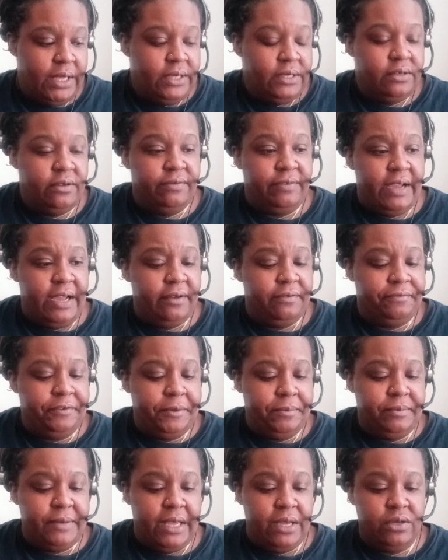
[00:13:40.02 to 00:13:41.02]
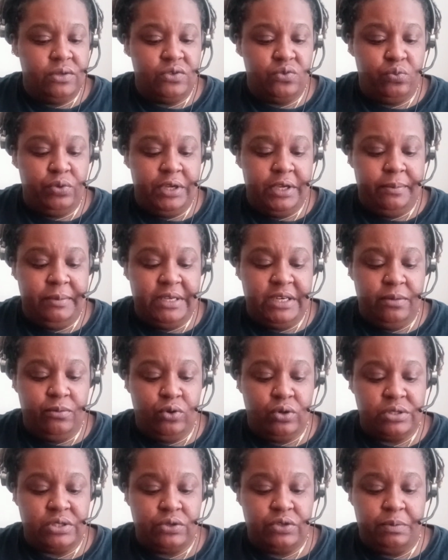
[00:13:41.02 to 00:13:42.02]
Divine Feminine is with him
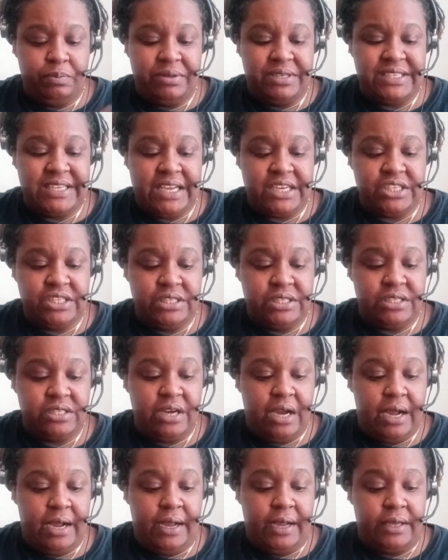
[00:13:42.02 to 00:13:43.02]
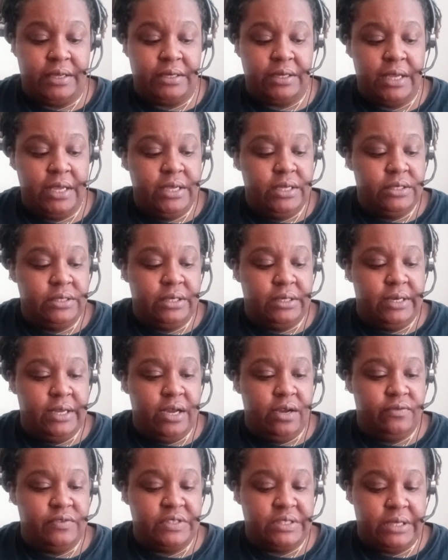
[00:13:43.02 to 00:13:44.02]
anymore, so the protection is gone. The
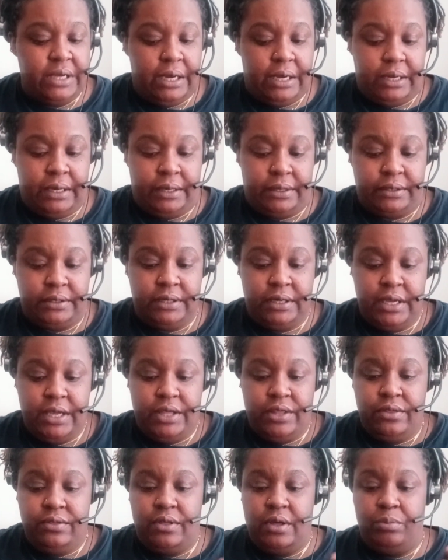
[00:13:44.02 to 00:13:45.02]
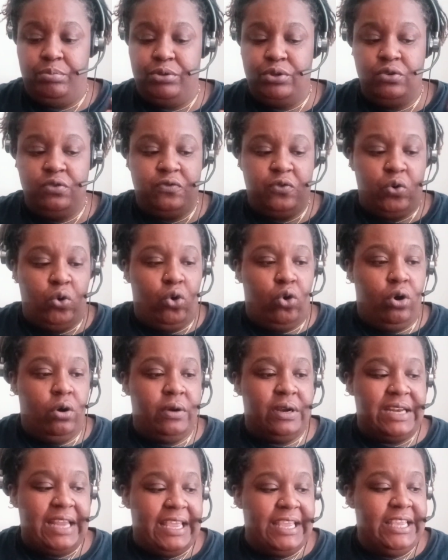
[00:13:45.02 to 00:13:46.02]
love is gone. The beautiful
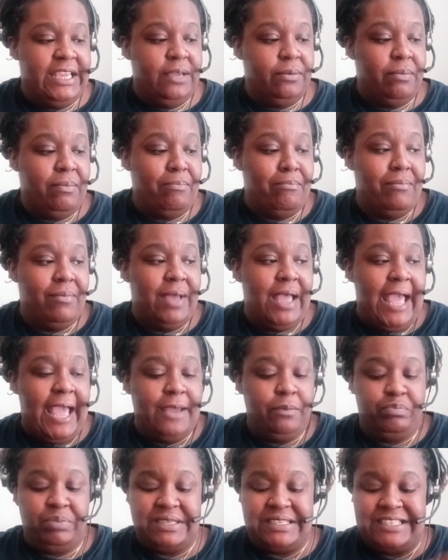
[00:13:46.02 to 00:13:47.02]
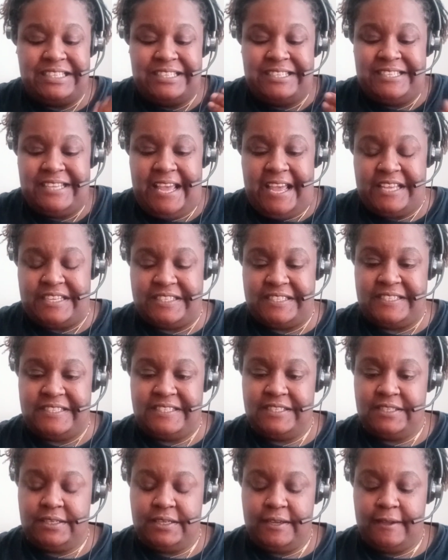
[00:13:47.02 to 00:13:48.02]
aura that he had
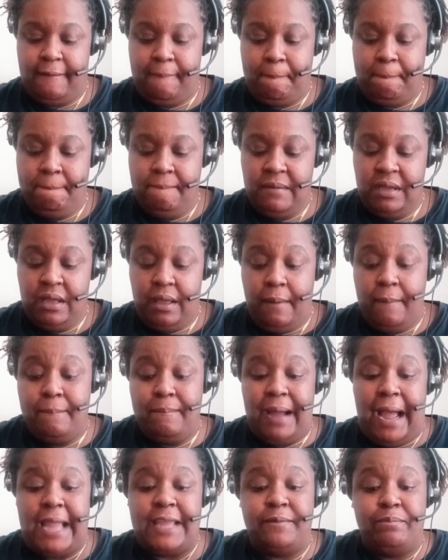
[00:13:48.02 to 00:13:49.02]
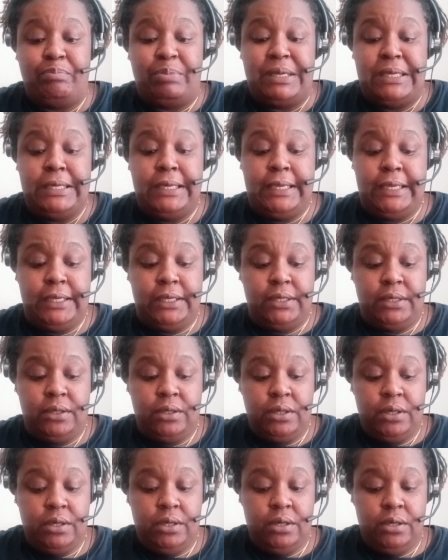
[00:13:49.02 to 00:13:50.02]
possessed by
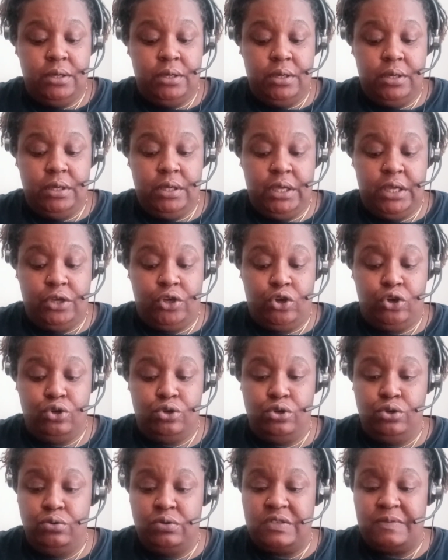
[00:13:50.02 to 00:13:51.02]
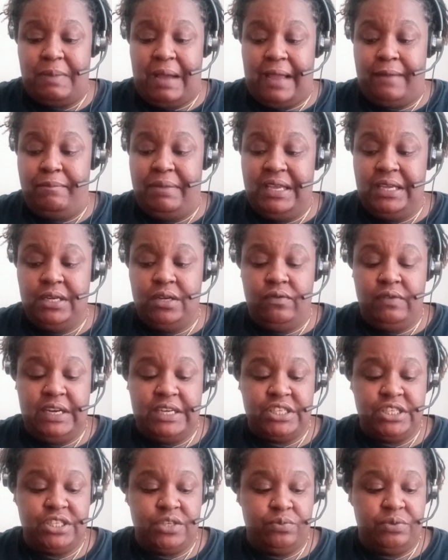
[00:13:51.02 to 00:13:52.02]
being in cahoots, by being in
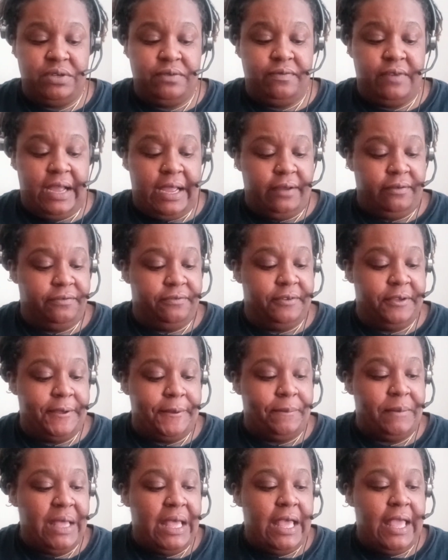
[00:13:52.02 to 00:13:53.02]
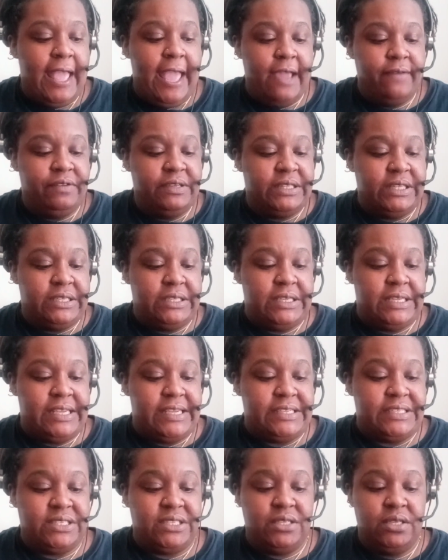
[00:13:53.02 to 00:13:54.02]
relationship with Divine Fem, everything
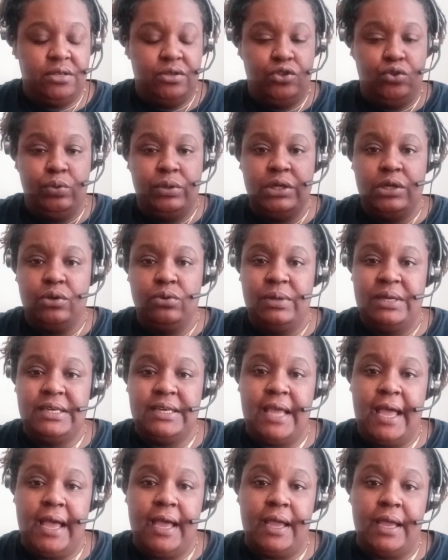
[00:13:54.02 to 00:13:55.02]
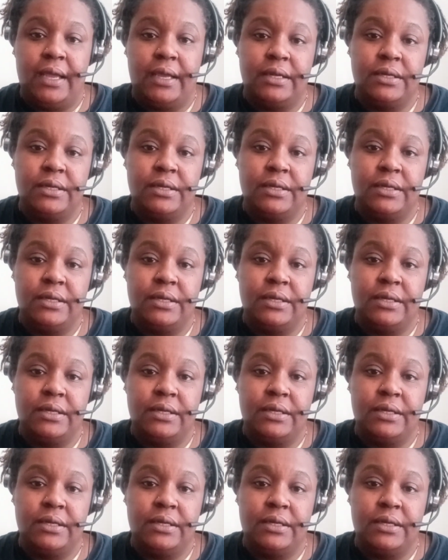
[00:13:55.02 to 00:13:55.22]
has dwindled and died.